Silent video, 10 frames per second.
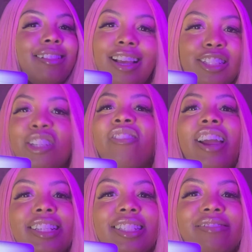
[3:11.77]
it's
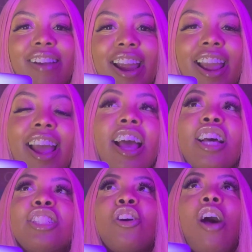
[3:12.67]
crazy, right?
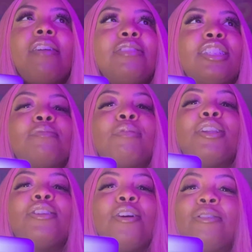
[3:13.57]
So I've just
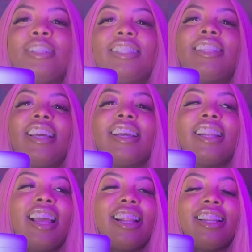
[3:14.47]
been noticing,
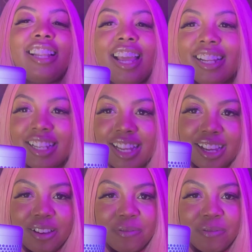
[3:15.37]
like, lately,